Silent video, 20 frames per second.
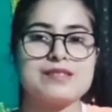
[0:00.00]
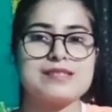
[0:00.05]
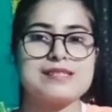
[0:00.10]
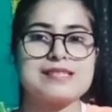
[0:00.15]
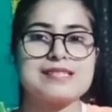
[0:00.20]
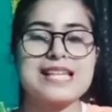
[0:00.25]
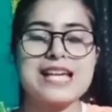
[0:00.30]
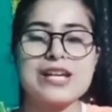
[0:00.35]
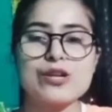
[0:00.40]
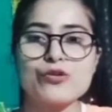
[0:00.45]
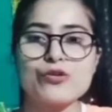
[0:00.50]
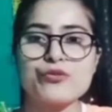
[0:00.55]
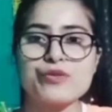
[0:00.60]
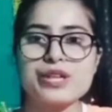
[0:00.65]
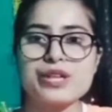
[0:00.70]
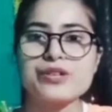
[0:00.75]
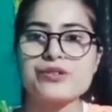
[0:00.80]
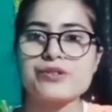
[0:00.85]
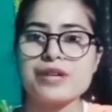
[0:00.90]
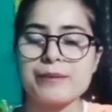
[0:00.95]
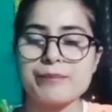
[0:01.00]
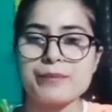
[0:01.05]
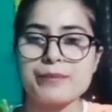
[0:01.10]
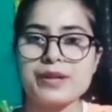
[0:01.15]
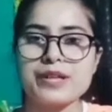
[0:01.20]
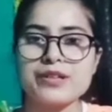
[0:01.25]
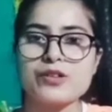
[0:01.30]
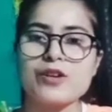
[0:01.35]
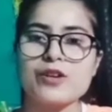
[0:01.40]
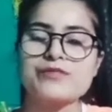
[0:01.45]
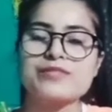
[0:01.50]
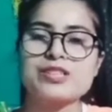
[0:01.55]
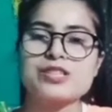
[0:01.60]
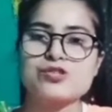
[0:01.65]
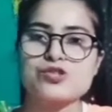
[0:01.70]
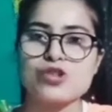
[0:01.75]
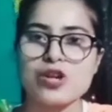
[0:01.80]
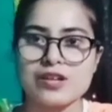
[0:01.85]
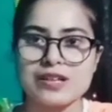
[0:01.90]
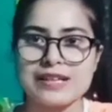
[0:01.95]
cellophane wrapper of the
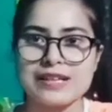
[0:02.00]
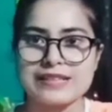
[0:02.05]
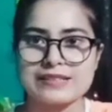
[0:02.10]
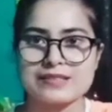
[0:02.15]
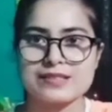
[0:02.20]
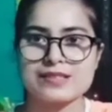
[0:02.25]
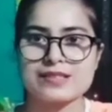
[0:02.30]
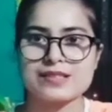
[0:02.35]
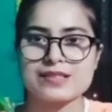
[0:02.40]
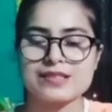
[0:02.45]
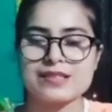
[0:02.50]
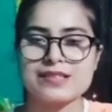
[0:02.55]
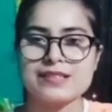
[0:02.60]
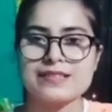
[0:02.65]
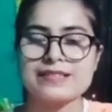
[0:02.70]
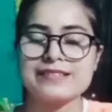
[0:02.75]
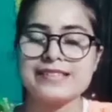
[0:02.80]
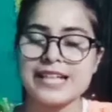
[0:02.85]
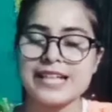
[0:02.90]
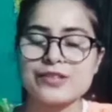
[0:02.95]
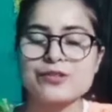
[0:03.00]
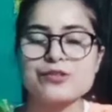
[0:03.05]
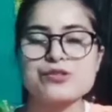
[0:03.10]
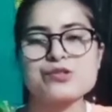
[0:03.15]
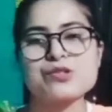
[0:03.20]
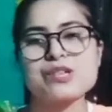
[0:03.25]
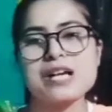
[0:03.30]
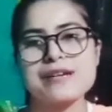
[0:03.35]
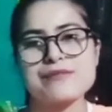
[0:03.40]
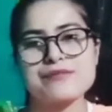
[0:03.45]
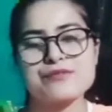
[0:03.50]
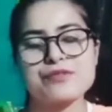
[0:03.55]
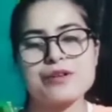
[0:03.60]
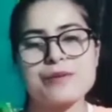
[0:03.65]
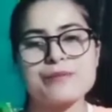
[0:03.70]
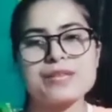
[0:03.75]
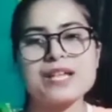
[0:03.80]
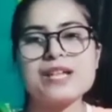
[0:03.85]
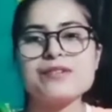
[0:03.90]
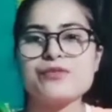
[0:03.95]
chocolate, that also comes
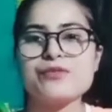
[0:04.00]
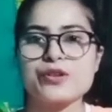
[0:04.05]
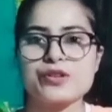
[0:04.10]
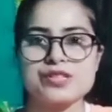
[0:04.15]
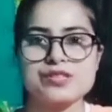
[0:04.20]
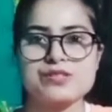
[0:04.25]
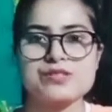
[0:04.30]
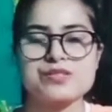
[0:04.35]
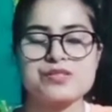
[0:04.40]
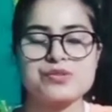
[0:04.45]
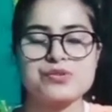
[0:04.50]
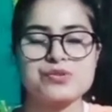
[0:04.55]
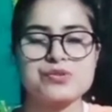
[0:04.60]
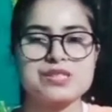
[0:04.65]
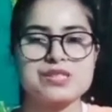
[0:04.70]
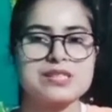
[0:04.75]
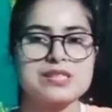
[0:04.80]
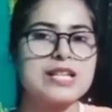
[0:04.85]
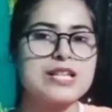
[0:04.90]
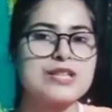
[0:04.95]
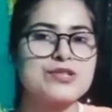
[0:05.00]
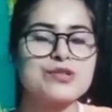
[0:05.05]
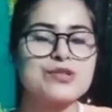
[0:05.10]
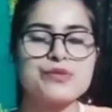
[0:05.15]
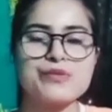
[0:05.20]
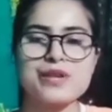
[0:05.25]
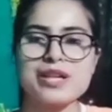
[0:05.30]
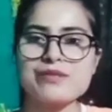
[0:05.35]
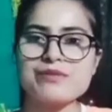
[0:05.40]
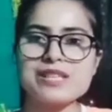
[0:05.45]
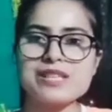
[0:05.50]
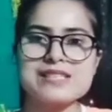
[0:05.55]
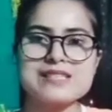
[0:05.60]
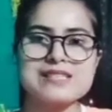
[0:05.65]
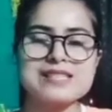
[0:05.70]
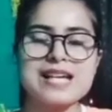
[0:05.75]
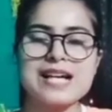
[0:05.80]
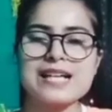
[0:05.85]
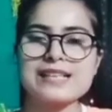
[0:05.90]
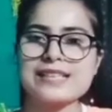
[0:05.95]
from the forest resources. So when we
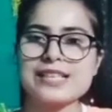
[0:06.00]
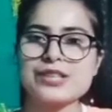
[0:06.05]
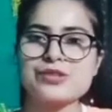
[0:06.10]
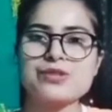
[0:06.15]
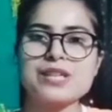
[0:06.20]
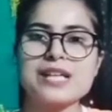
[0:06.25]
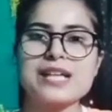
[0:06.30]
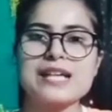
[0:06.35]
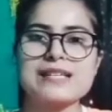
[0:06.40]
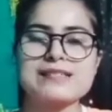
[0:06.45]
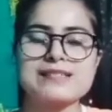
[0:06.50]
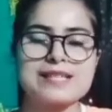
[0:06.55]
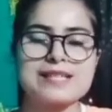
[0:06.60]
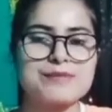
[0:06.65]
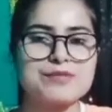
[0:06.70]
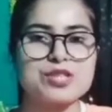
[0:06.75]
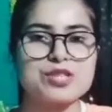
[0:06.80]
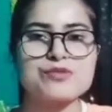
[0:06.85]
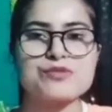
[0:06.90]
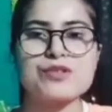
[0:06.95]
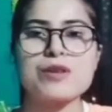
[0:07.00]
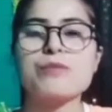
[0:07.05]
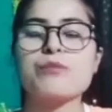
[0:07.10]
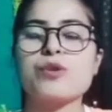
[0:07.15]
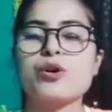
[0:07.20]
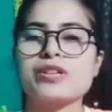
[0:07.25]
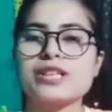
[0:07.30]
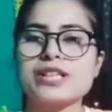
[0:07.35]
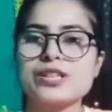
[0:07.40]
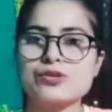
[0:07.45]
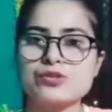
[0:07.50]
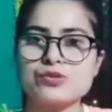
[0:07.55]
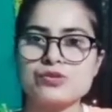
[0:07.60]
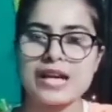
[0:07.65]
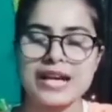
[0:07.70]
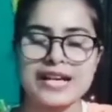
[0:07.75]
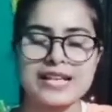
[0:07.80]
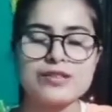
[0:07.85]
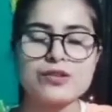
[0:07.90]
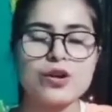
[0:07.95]
see our day-to-day consumption from morning to
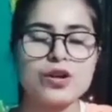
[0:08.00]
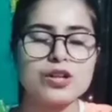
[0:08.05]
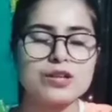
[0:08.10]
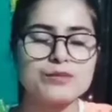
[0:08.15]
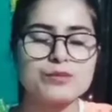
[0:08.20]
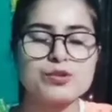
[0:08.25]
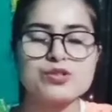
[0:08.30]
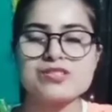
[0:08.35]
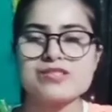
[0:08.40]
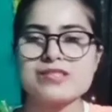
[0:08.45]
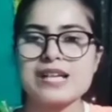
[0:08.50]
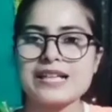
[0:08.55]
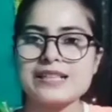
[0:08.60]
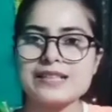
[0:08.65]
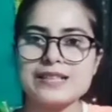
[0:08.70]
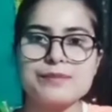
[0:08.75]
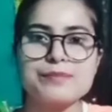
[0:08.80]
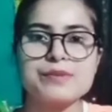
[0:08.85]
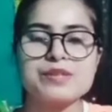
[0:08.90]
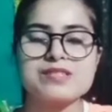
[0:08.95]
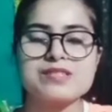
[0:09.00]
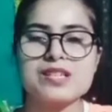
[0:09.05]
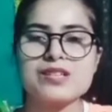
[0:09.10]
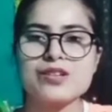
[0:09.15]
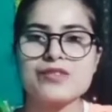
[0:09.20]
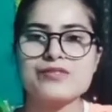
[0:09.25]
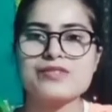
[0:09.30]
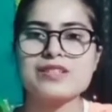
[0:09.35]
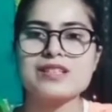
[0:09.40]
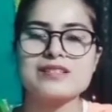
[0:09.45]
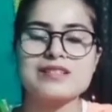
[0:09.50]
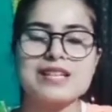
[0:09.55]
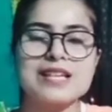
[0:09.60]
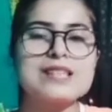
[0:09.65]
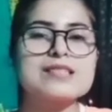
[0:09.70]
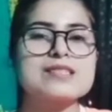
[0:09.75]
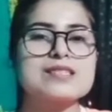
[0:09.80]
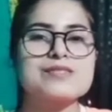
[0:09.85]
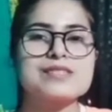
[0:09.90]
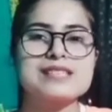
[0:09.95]
night, almost 90% of the
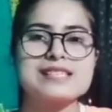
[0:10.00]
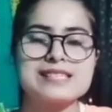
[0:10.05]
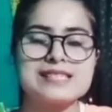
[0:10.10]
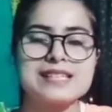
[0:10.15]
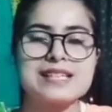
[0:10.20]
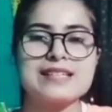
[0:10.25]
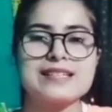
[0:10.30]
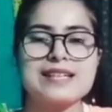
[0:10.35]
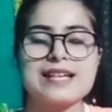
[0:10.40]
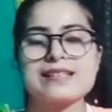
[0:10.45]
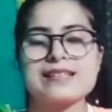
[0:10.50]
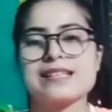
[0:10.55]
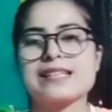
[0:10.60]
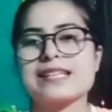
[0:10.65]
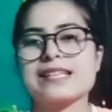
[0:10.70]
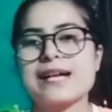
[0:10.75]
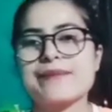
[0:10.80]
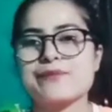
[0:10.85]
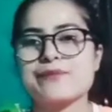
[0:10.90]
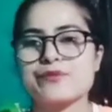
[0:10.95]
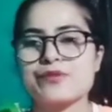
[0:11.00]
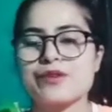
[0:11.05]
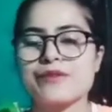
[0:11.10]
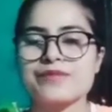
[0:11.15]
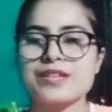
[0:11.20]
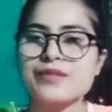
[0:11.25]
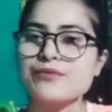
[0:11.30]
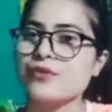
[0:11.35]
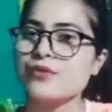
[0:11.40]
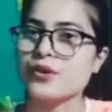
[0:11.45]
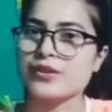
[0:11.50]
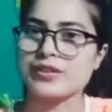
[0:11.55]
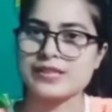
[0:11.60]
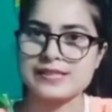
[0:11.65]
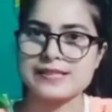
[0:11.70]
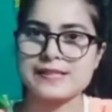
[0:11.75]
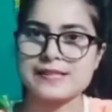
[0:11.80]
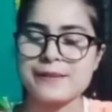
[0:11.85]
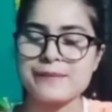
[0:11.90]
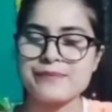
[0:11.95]
things you will see that it comes from the
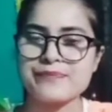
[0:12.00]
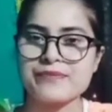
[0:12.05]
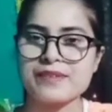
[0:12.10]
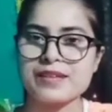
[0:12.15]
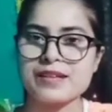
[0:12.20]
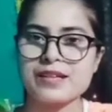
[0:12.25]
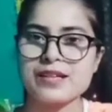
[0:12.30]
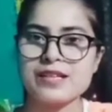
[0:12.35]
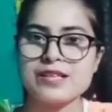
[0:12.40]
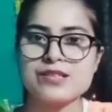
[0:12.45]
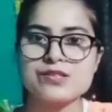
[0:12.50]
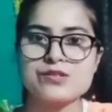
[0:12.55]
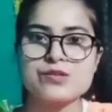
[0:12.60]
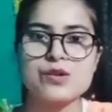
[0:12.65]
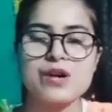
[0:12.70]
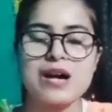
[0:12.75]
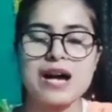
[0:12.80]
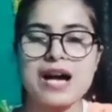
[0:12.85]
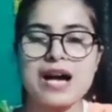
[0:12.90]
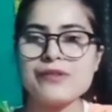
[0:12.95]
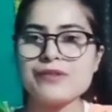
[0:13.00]
forest. So how